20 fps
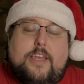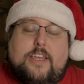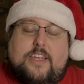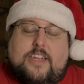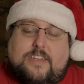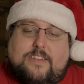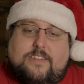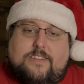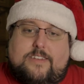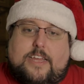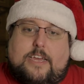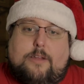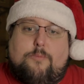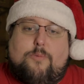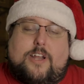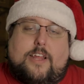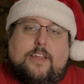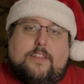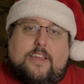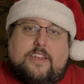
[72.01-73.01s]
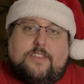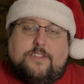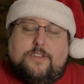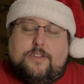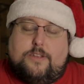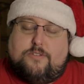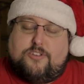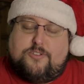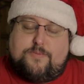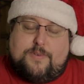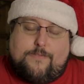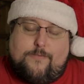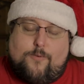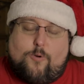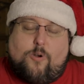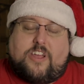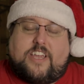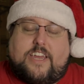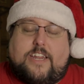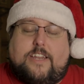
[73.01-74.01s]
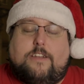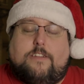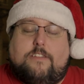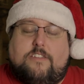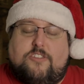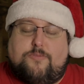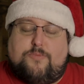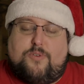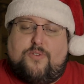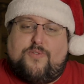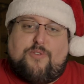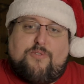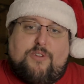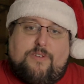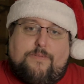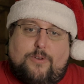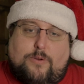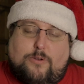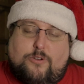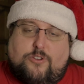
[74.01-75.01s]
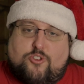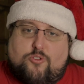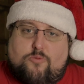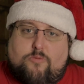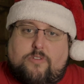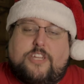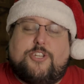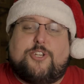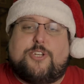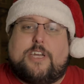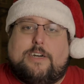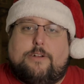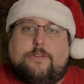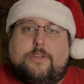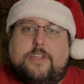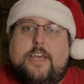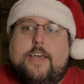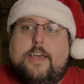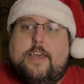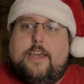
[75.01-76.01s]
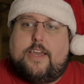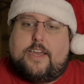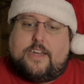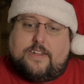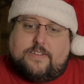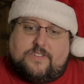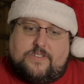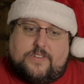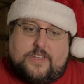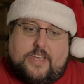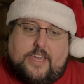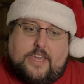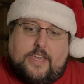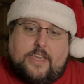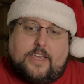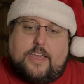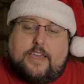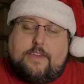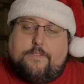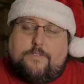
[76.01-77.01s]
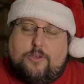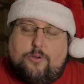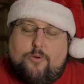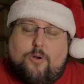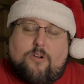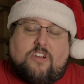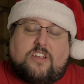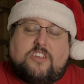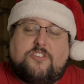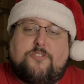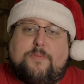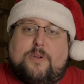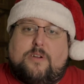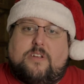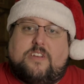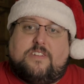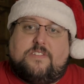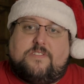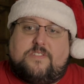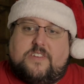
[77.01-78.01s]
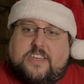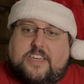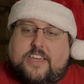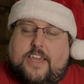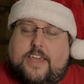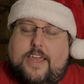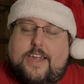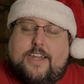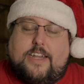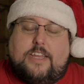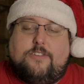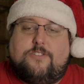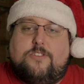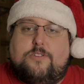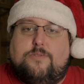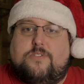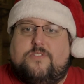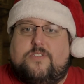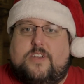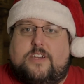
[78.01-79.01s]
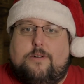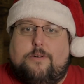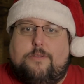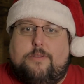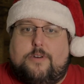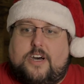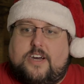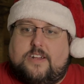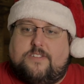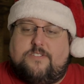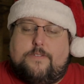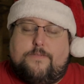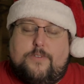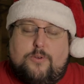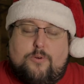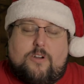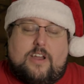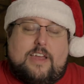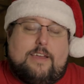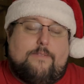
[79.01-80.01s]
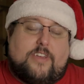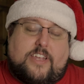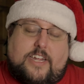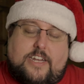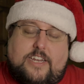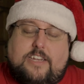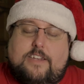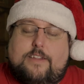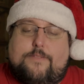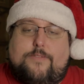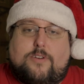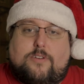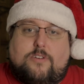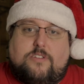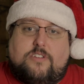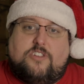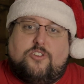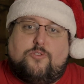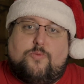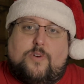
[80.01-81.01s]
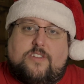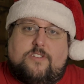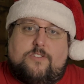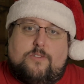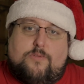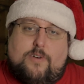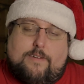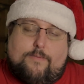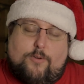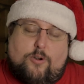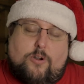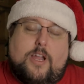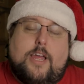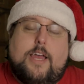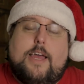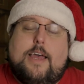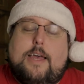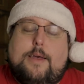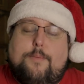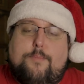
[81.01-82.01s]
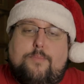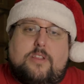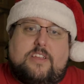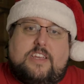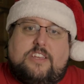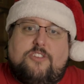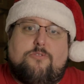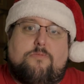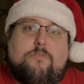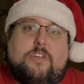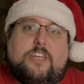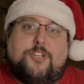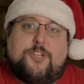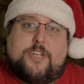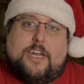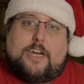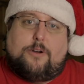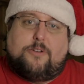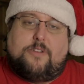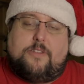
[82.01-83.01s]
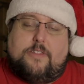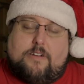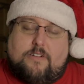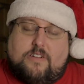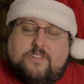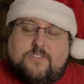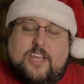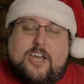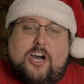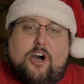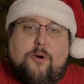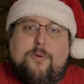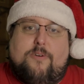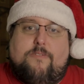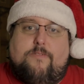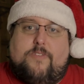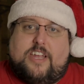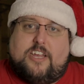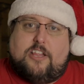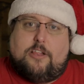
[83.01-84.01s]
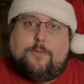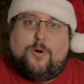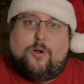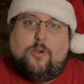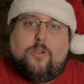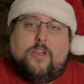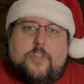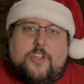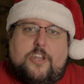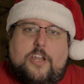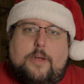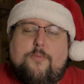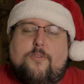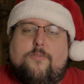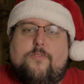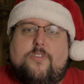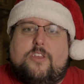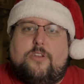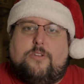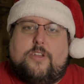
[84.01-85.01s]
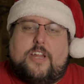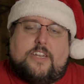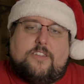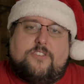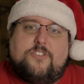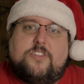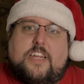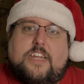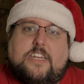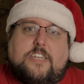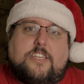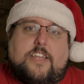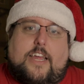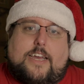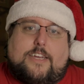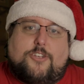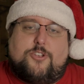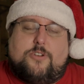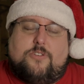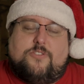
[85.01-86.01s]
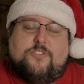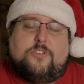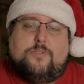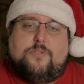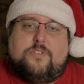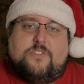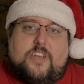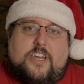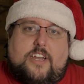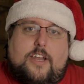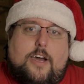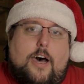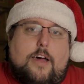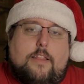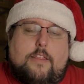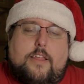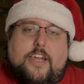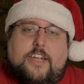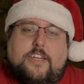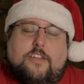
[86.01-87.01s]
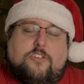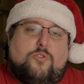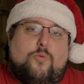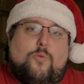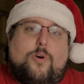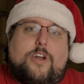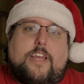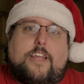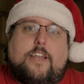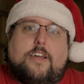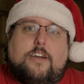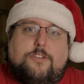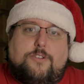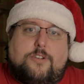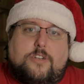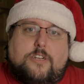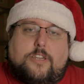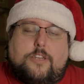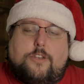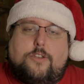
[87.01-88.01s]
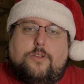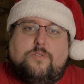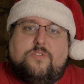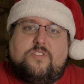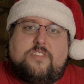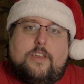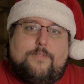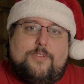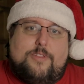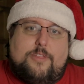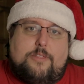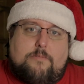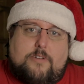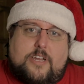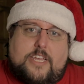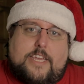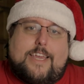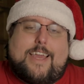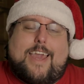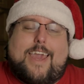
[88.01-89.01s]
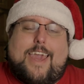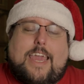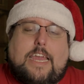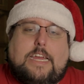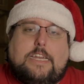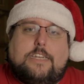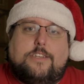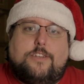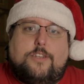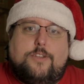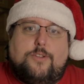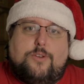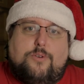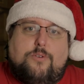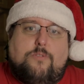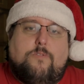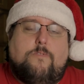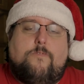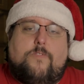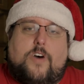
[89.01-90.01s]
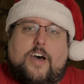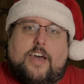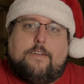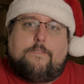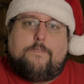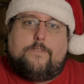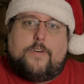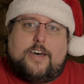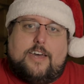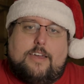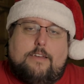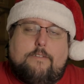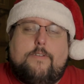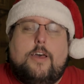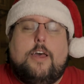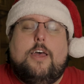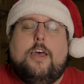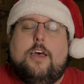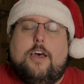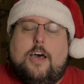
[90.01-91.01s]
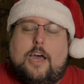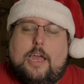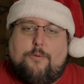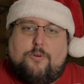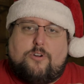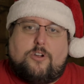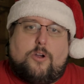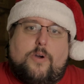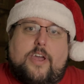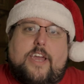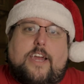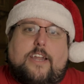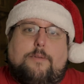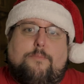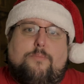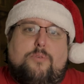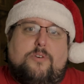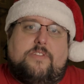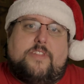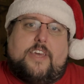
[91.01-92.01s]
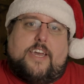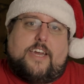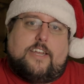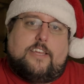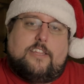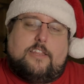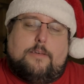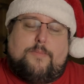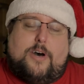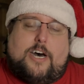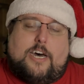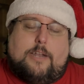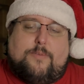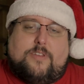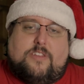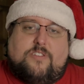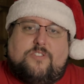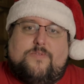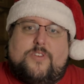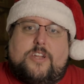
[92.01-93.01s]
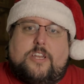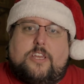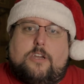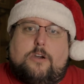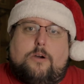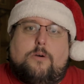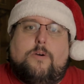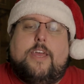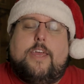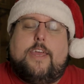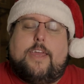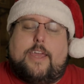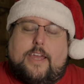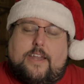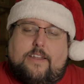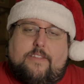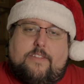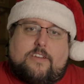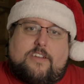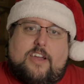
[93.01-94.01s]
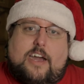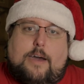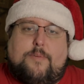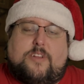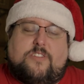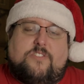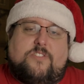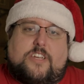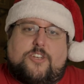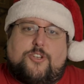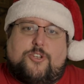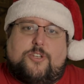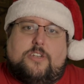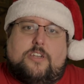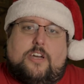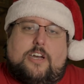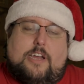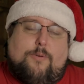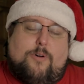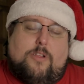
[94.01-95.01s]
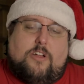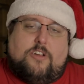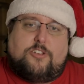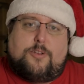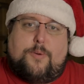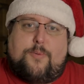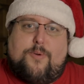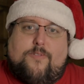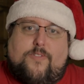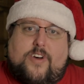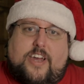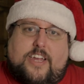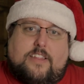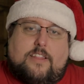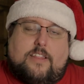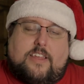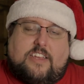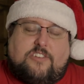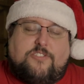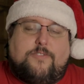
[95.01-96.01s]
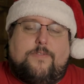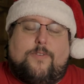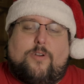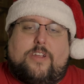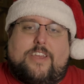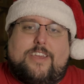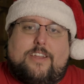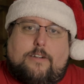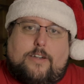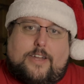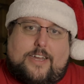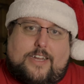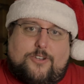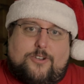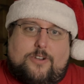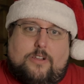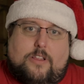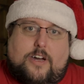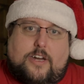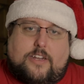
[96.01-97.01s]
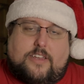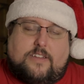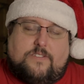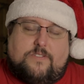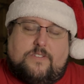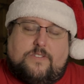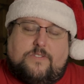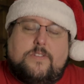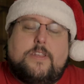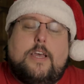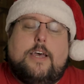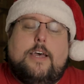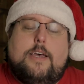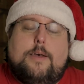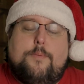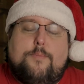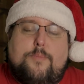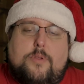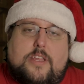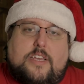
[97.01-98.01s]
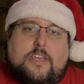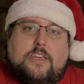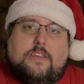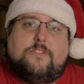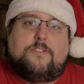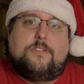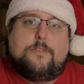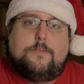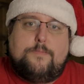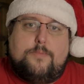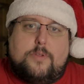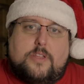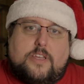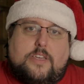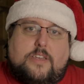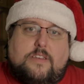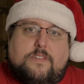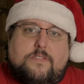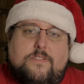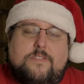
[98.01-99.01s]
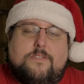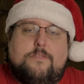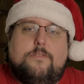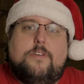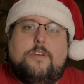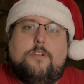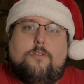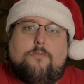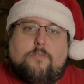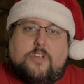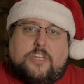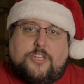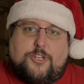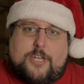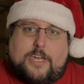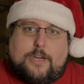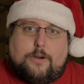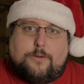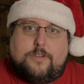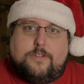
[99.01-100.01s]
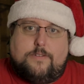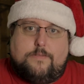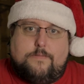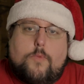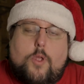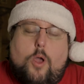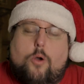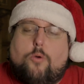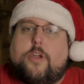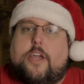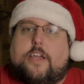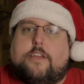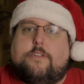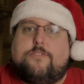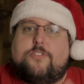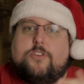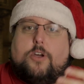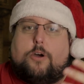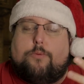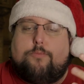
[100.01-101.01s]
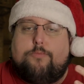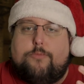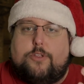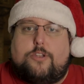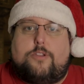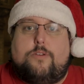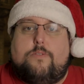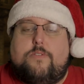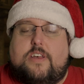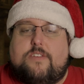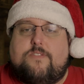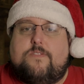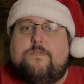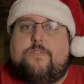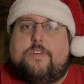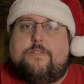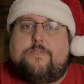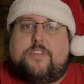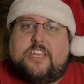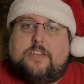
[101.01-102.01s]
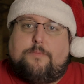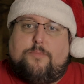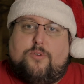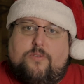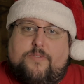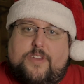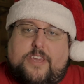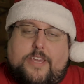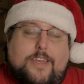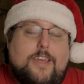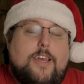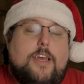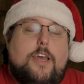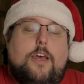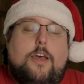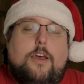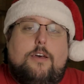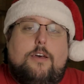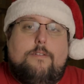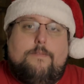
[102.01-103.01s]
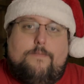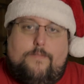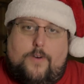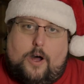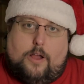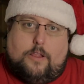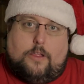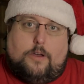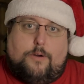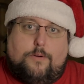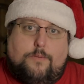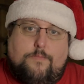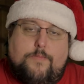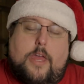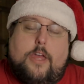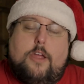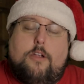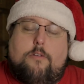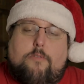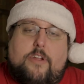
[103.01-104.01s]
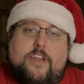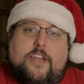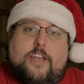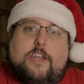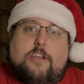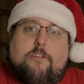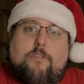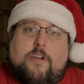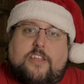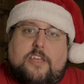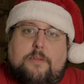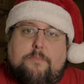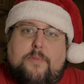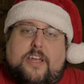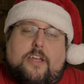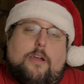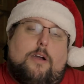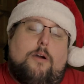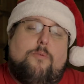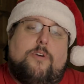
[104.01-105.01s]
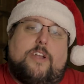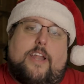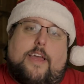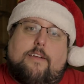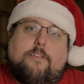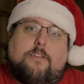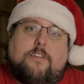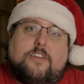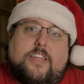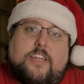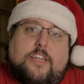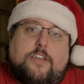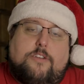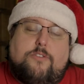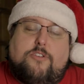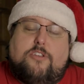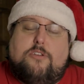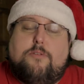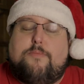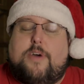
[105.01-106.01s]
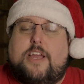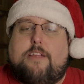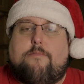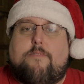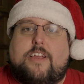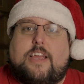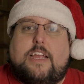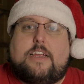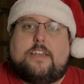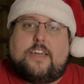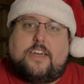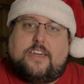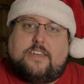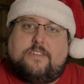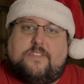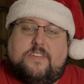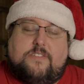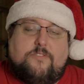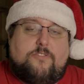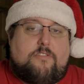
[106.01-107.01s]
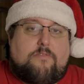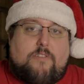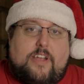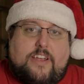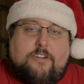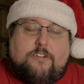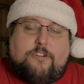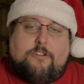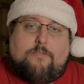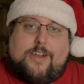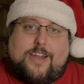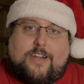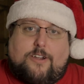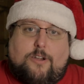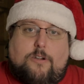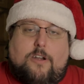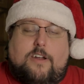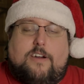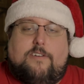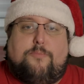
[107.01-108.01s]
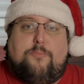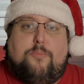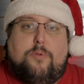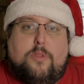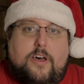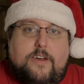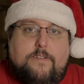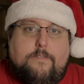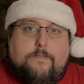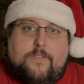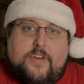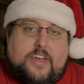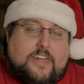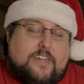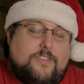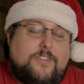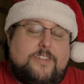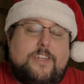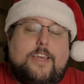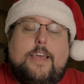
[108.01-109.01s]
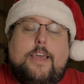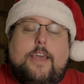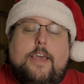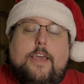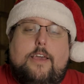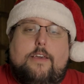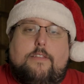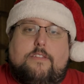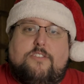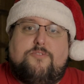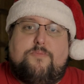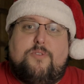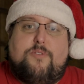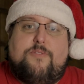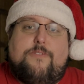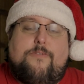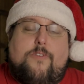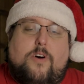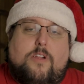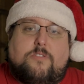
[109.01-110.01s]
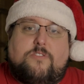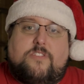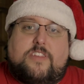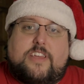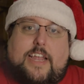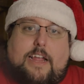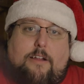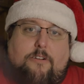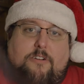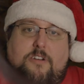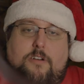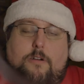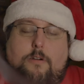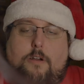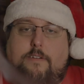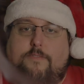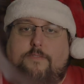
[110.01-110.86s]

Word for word: Instead, what I'd like to do is before I get into this movie review, just reach out and say if you are experiencing any suicidal thoughts, if you are having any difficulties whatsoever, please reach out. There is help available. The number for the United States National Suicide Hotline is 1 800 273 8255. I will go ahead and put that at the bottom of this video. And in the comment section, I will also provide links for international audiences please, please reach out. Okay, so the 2015 movie Follow, written and directed by Owen Egerton, who you might recognize is the writer director of Bloodfest. This movie follows the character